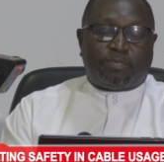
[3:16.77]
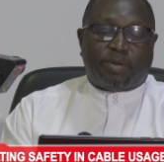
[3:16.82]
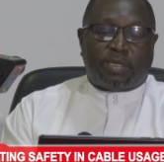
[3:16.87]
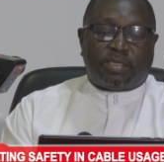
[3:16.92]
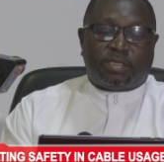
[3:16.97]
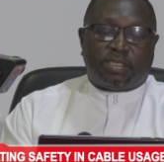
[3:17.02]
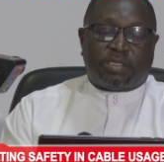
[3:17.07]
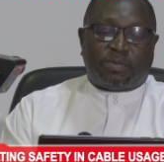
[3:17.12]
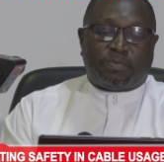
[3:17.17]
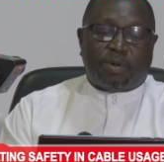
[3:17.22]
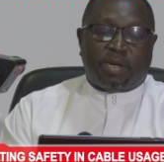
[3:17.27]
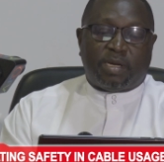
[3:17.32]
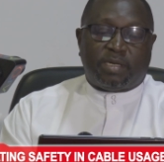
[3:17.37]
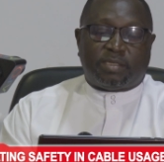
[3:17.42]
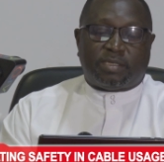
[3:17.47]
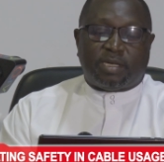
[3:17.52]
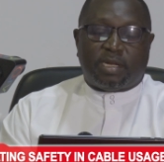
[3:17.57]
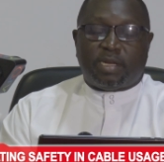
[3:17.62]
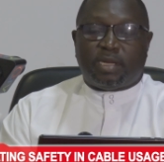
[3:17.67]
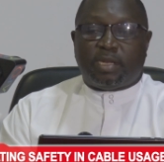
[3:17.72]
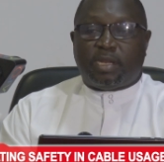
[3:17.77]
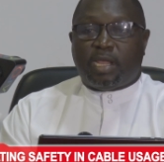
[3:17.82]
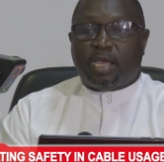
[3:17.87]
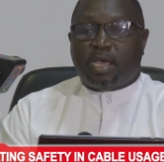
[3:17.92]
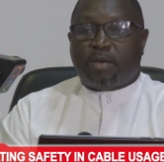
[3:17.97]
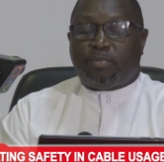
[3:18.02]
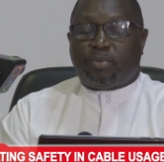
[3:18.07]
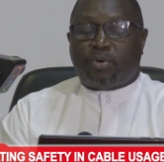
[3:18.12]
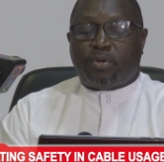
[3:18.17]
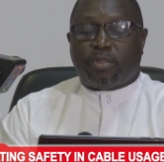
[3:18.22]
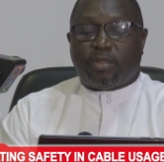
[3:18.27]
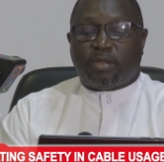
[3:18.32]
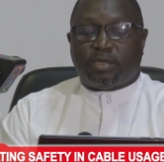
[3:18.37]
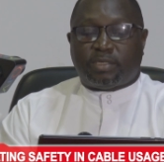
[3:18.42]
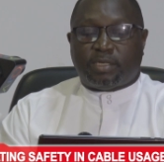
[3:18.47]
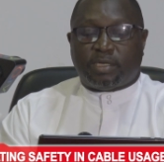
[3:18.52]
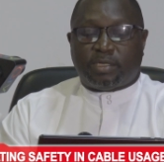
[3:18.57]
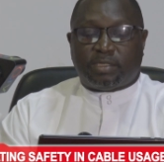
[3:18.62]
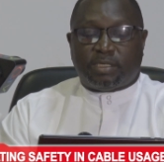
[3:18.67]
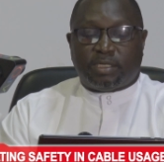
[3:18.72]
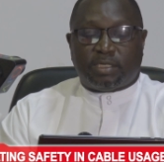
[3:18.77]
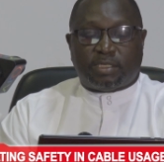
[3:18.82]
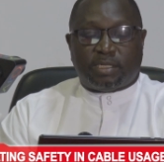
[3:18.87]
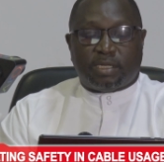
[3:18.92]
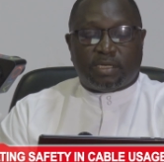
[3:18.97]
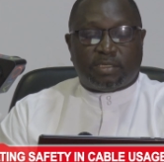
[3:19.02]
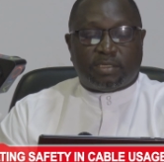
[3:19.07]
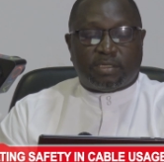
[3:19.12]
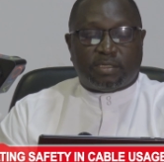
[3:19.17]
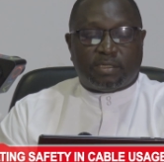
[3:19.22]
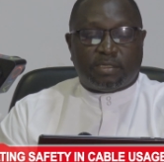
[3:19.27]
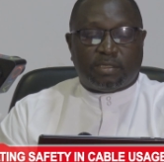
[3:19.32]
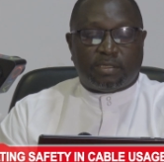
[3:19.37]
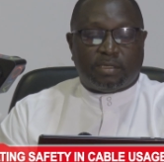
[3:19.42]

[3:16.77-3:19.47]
participants, and dear brothers and sisters,